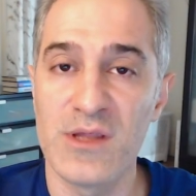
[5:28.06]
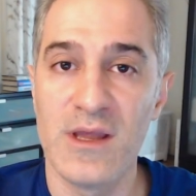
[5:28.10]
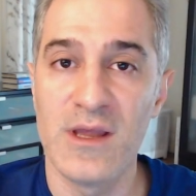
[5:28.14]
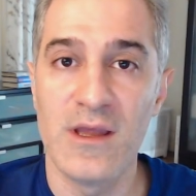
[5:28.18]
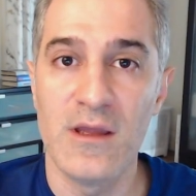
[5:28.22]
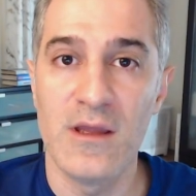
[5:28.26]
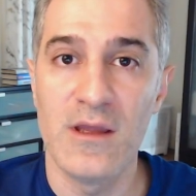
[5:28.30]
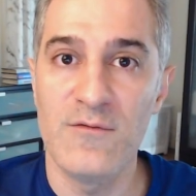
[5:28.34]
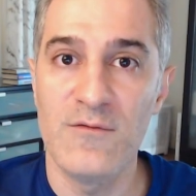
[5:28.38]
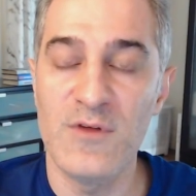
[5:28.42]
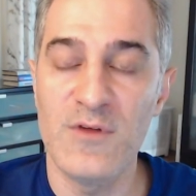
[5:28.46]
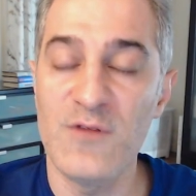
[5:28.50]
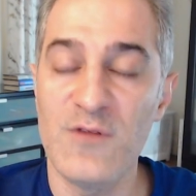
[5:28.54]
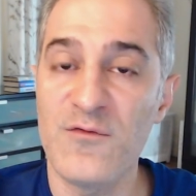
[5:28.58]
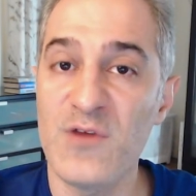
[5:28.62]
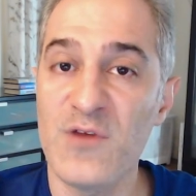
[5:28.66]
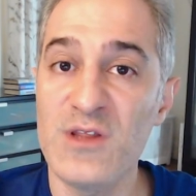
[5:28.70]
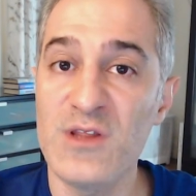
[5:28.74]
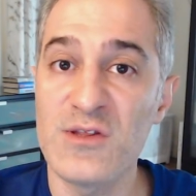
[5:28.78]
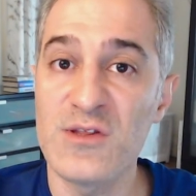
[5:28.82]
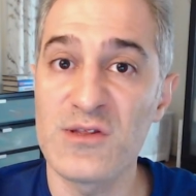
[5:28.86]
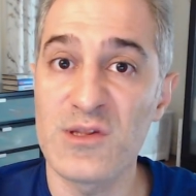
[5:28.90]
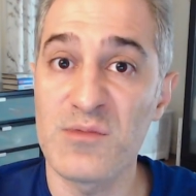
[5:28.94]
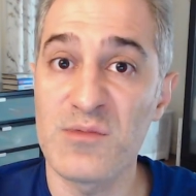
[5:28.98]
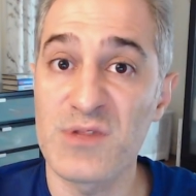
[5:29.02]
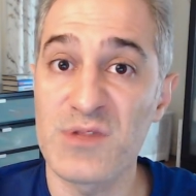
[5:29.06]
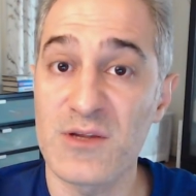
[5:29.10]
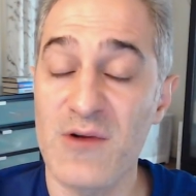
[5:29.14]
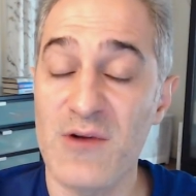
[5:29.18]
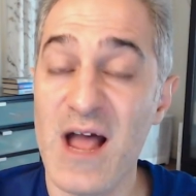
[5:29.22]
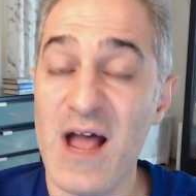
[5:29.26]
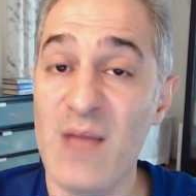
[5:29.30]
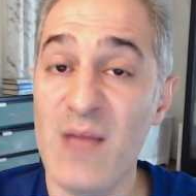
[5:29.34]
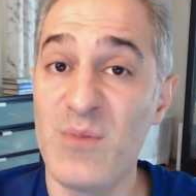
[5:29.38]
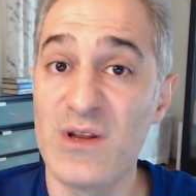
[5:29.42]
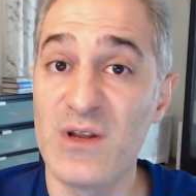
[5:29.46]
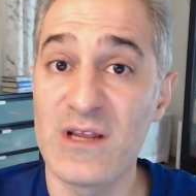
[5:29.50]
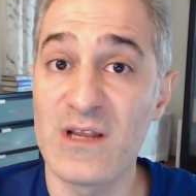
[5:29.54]
feel free to
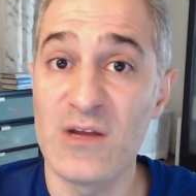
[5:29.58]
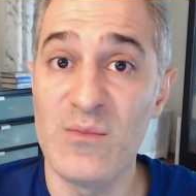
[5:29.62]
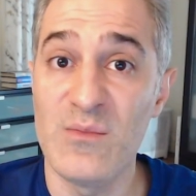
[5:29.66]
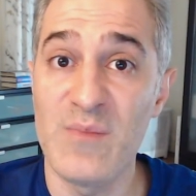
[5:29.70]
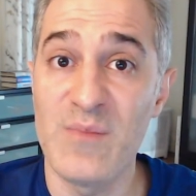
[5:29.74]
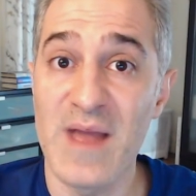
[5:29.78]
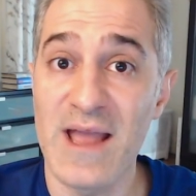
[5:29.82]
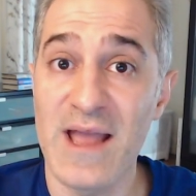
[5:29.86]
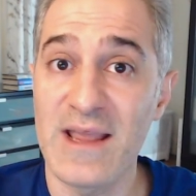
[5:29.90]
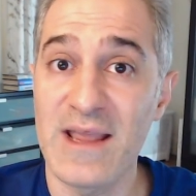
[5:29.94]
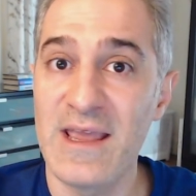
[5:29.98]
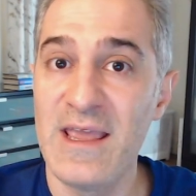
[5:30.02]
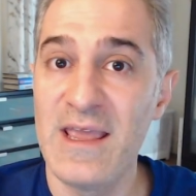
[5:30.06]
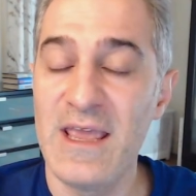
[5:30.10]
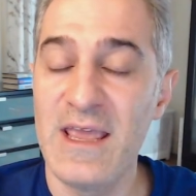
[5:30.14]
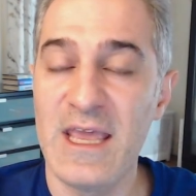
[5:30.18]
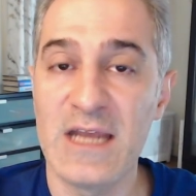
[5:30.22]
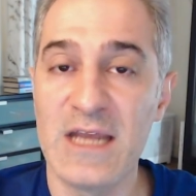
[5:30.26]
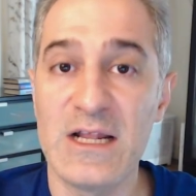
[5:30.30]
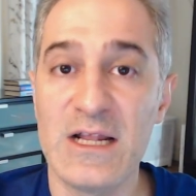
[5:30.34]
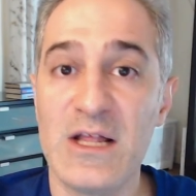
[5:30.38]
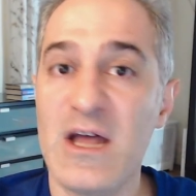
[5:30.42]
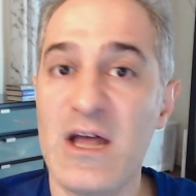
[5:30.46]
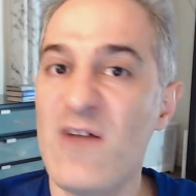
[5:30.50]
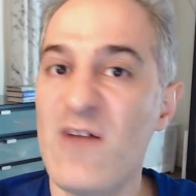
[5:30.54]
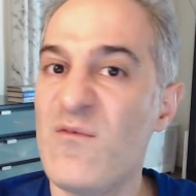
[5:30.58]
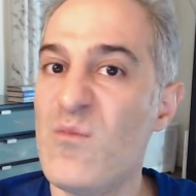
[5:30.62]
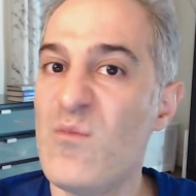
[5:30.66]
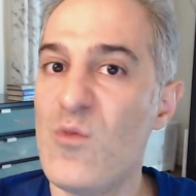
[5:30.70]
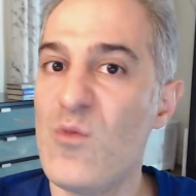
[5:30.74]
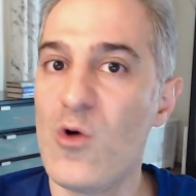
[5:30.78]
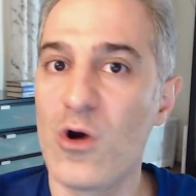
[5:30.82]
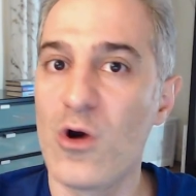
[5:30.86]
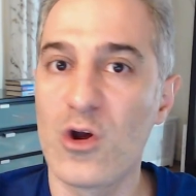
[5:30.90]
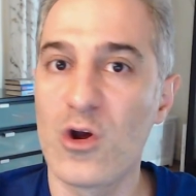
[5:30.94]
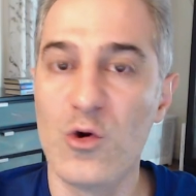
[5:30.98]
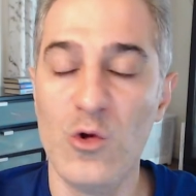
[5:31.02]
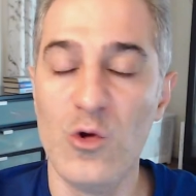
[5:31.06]
subscribe and come back and I'll have
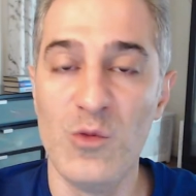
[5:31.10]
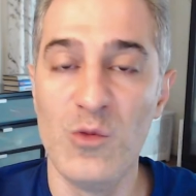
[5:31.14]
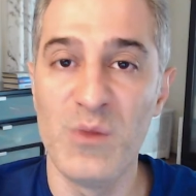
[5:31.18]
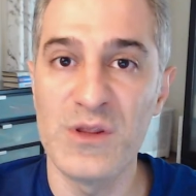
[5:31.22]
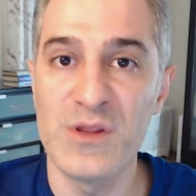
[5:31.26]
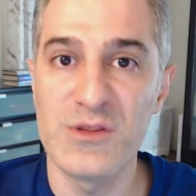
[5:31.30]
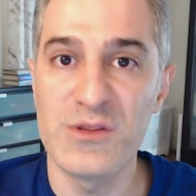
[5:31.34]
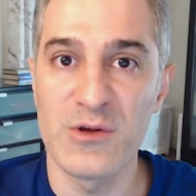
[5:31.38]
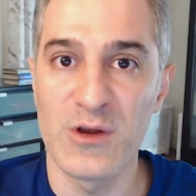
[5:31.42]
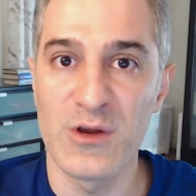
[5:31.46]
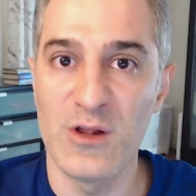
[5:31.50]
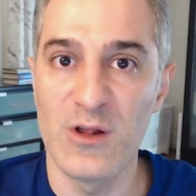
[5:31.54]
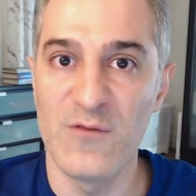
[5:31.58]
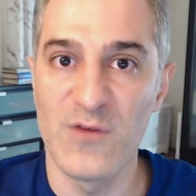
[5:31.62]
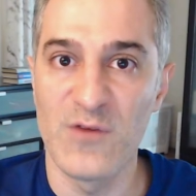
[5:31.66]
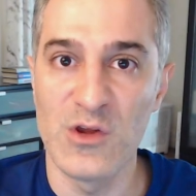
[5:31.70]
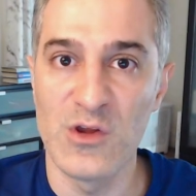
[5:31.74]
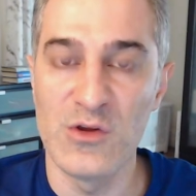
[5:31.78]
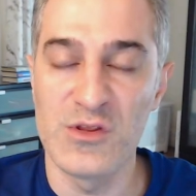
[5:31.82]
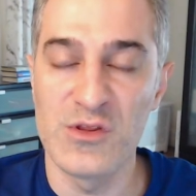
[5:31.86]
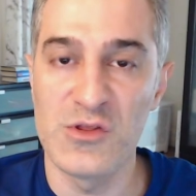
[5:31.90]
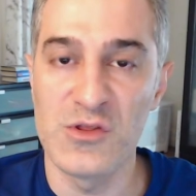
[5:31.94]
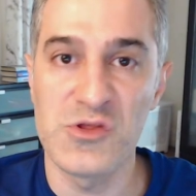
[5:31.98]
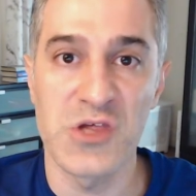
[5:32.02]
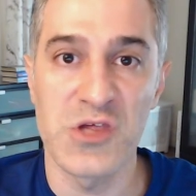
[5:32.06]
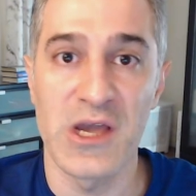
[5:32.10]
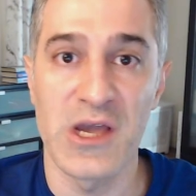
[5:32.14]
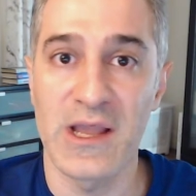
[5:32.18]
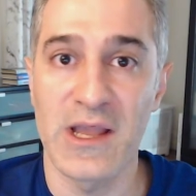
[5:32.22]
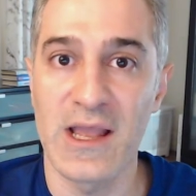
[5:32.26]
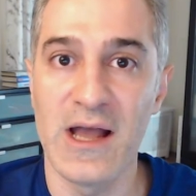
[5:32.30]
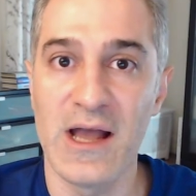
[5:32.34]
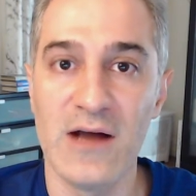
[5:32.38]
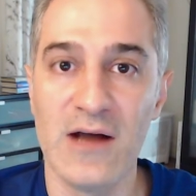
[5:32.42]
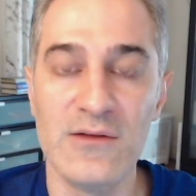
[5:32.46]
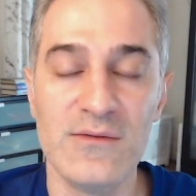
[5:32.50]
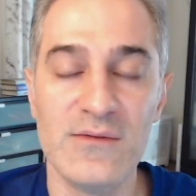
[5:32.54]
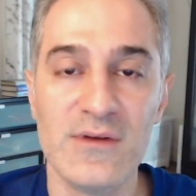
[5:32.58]
more cool material for you to check
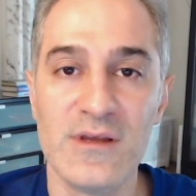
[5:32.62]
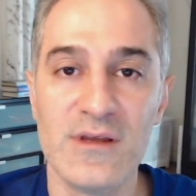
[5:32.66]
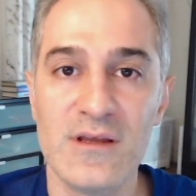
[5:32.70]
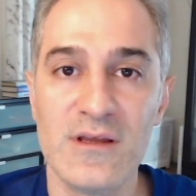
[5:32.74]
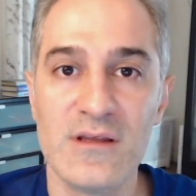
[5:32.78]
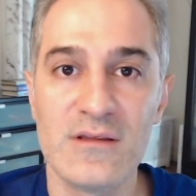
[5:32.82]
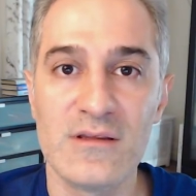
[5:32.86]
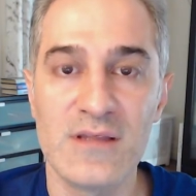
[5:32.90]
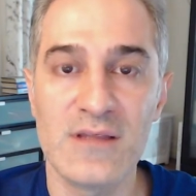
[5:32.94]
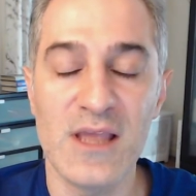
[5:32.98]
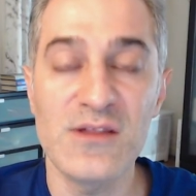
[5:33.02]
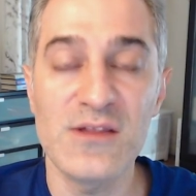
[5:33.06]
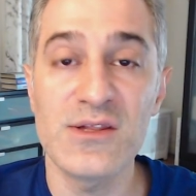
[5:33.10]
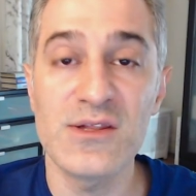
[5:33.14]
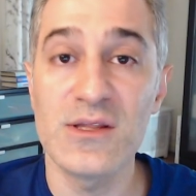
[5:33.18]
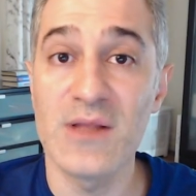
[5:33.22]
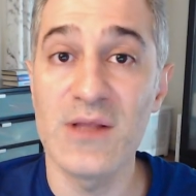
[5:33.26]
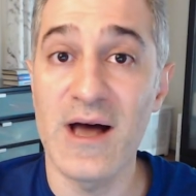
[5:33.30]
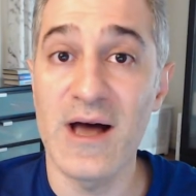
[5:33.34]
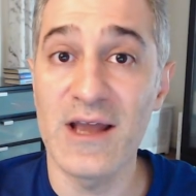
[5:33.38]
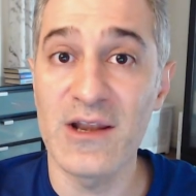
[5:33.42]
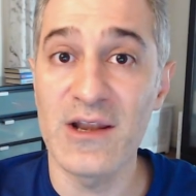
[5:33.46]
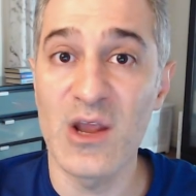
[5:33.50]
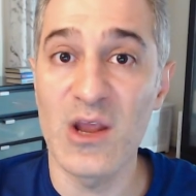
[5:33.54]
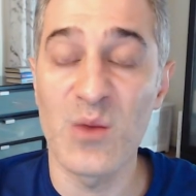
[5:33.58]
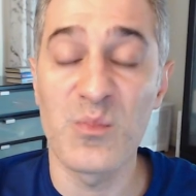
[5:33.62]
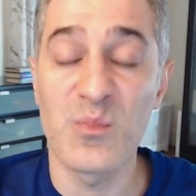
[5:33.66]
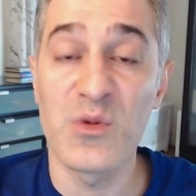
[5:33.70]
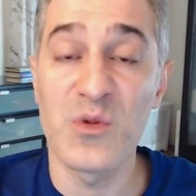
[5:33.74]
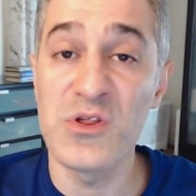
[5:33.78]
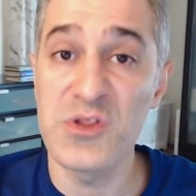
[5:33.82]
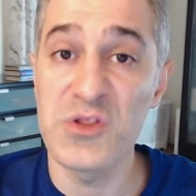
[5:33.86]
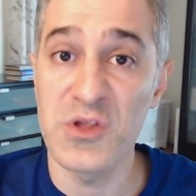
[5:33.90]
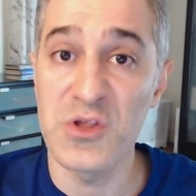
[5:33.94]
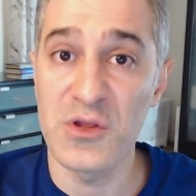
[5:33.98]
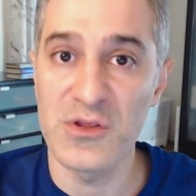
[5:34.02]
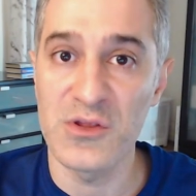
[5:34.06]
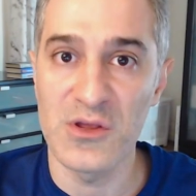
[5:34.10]
out. Thanks a lot, I
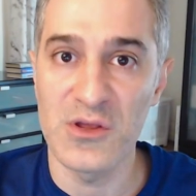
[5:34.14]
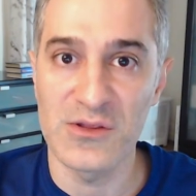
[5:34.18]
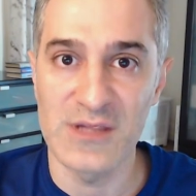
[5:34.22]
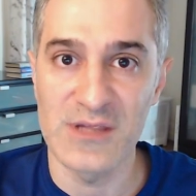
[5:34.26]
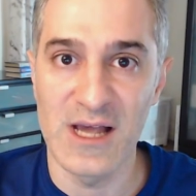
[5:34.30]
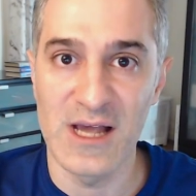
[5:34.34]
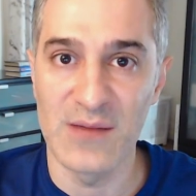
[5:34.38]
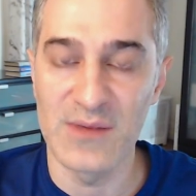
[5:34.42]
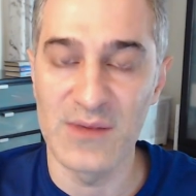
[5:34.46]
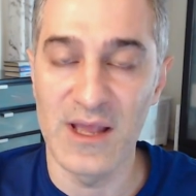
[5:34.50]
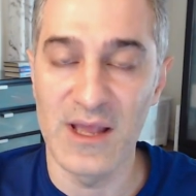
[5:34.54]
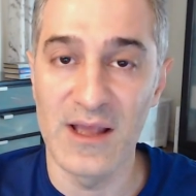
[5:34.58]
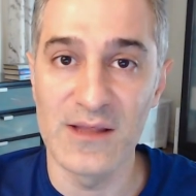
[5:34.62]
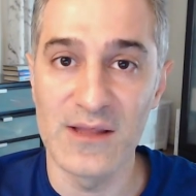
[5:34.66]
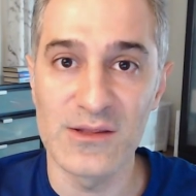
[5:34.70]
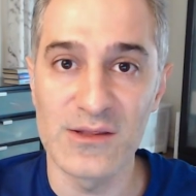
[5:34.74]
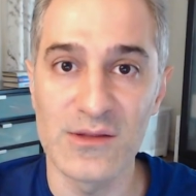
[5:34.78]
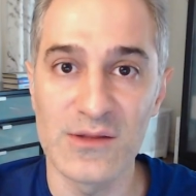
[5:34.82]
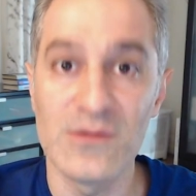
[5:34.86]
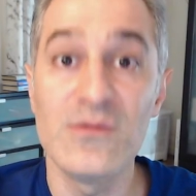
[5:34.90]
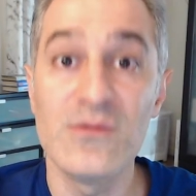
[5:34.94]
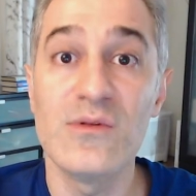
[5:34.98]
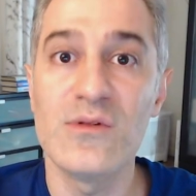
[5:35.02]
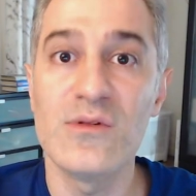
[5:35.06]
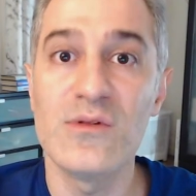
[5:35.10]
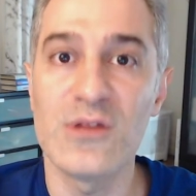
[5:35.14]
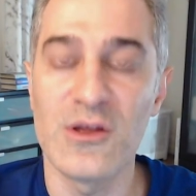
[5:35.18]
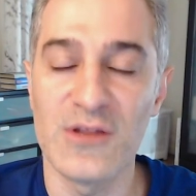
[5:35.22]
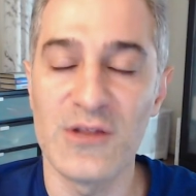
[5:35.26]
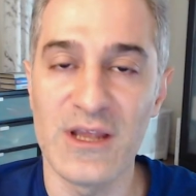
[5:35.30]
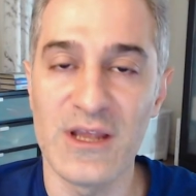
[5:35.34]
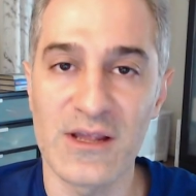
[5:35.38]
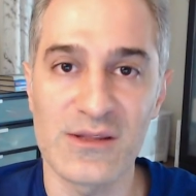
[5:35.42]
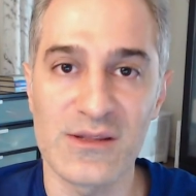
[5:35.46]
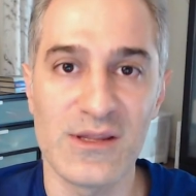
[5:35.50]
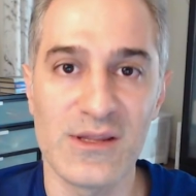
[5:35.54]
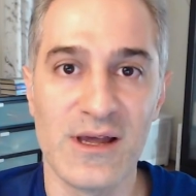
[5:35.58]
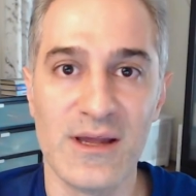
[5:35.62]
appreciate your time guys. See you
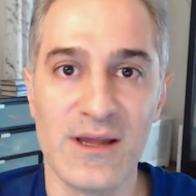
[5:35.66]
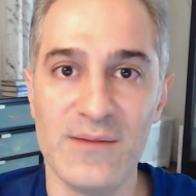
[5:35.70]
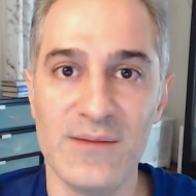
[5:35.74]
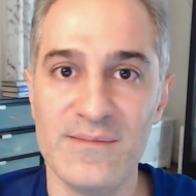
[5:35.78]
next time.